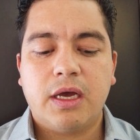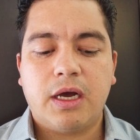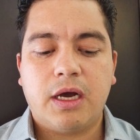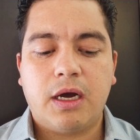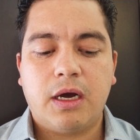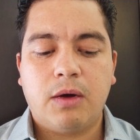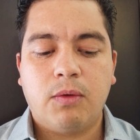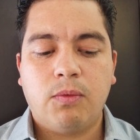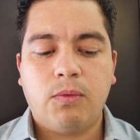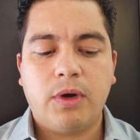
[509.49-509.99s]

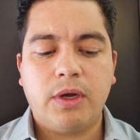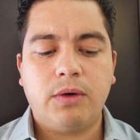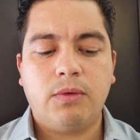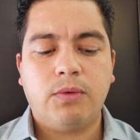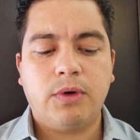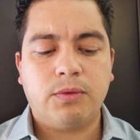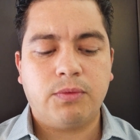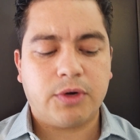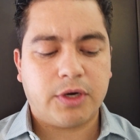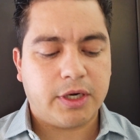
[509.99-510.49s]
What
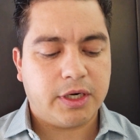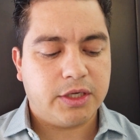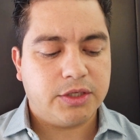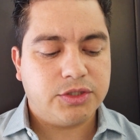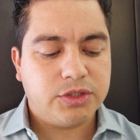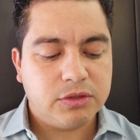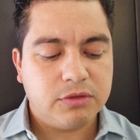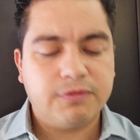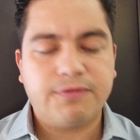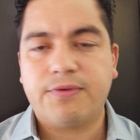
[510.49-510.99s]
we're going to
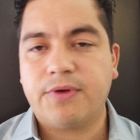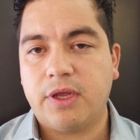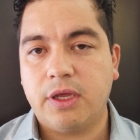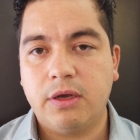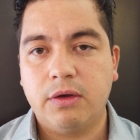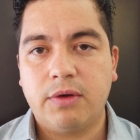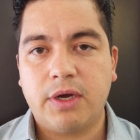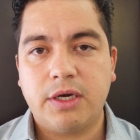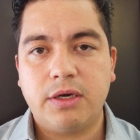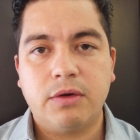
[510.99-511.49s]
do for
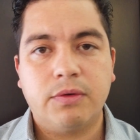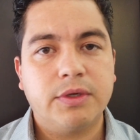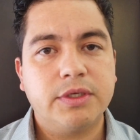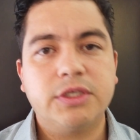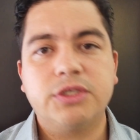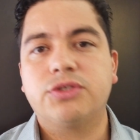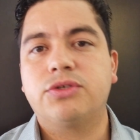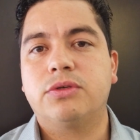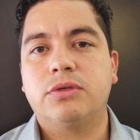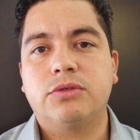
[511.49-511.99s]
you at no
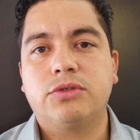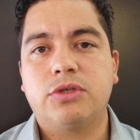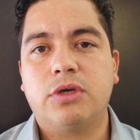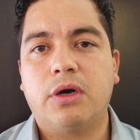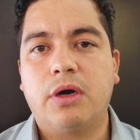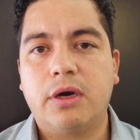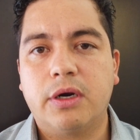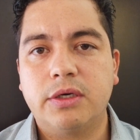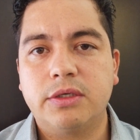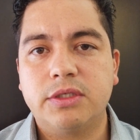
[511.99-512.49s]
additional
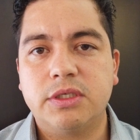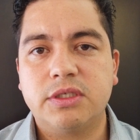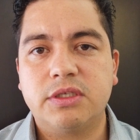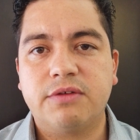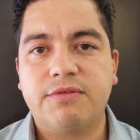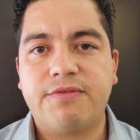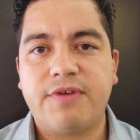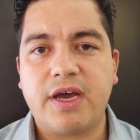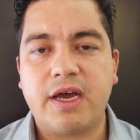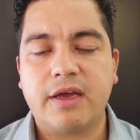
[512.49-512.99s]
charge is
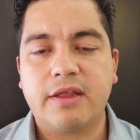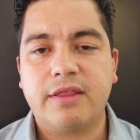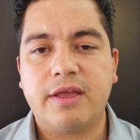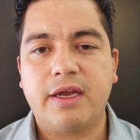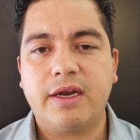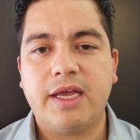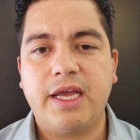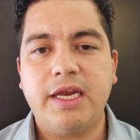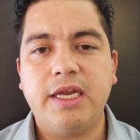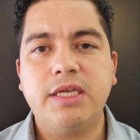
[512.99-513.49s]
the fact
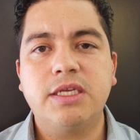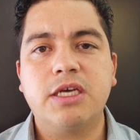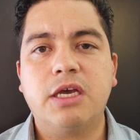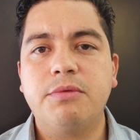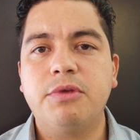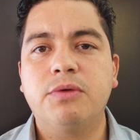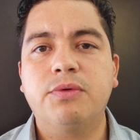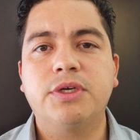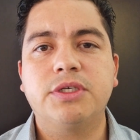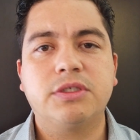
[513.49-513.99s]
that
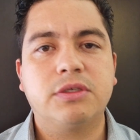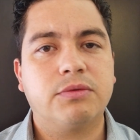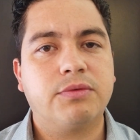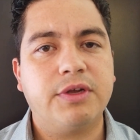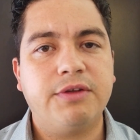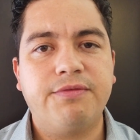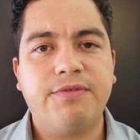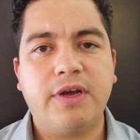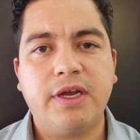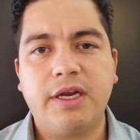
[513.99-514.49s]
anytime you wish to
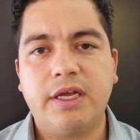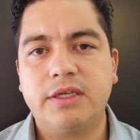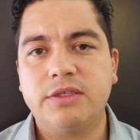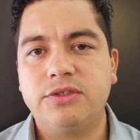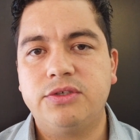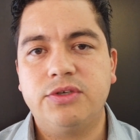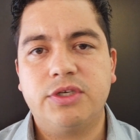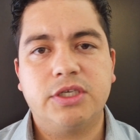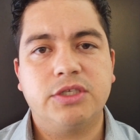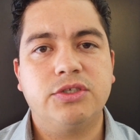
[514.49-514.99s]

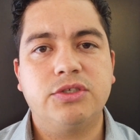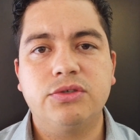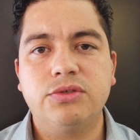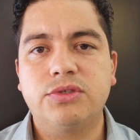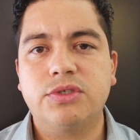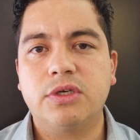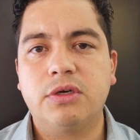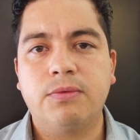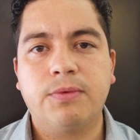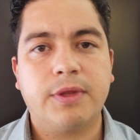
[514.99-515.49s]
refinance, you can do
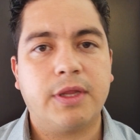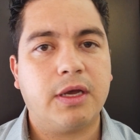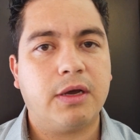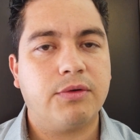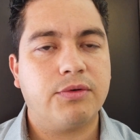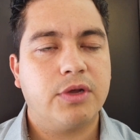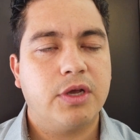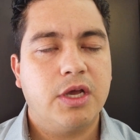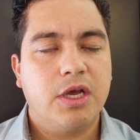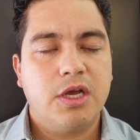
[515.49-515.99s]
so
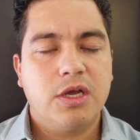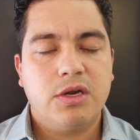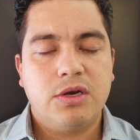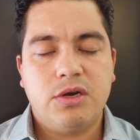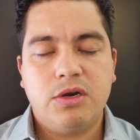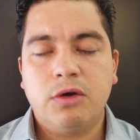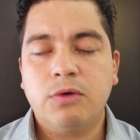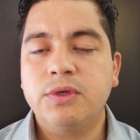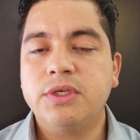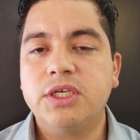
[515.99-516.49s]
without
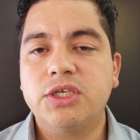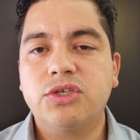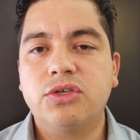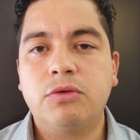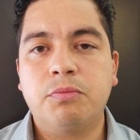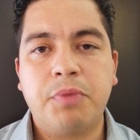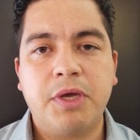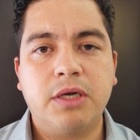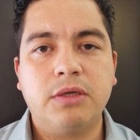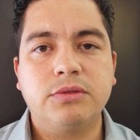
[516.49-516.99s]
no
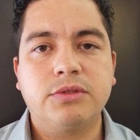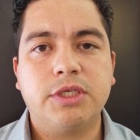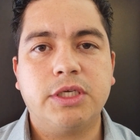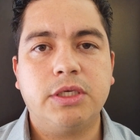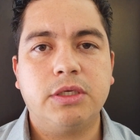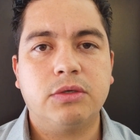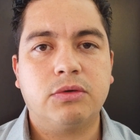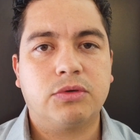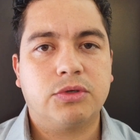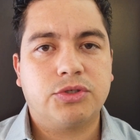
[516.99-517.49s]
additional
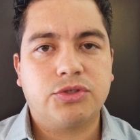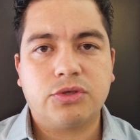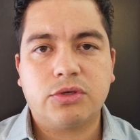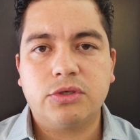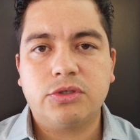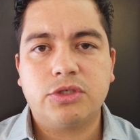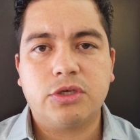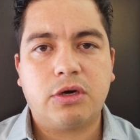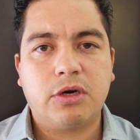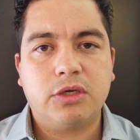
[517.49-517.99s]
penalty or
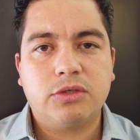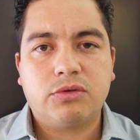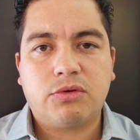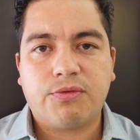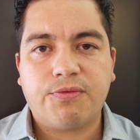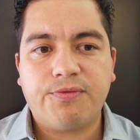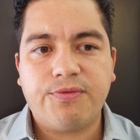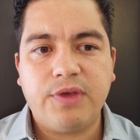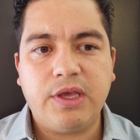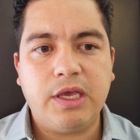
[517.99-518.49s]
surcharge
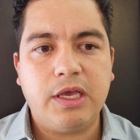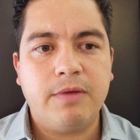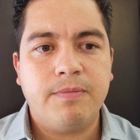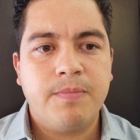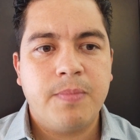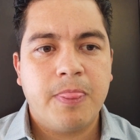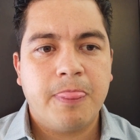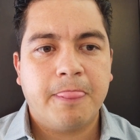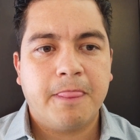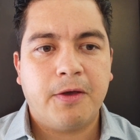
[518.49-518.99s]
or fee
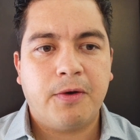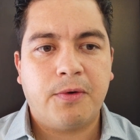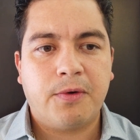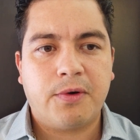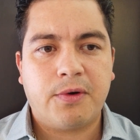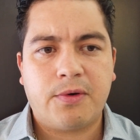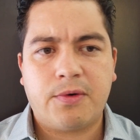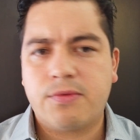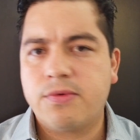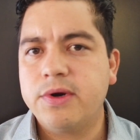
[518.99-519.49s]

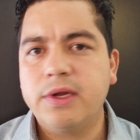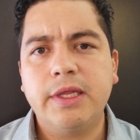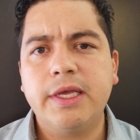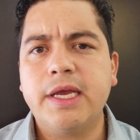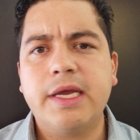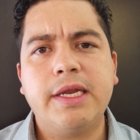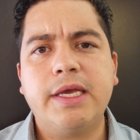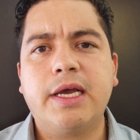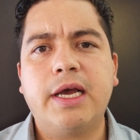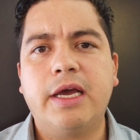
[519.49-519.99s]
or
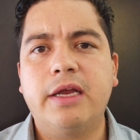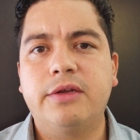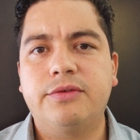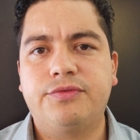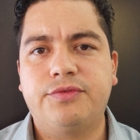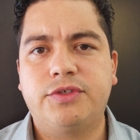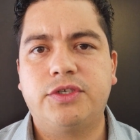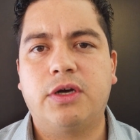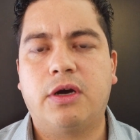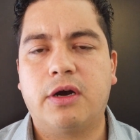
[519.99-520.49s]
really any kind
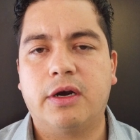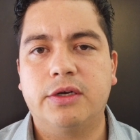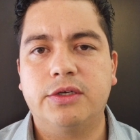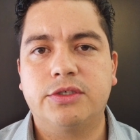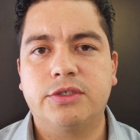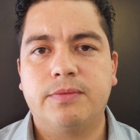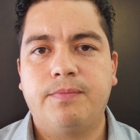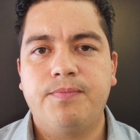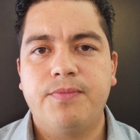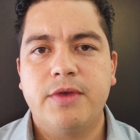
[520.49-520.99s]
of
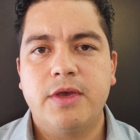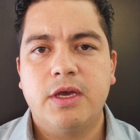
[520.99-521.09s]
charge.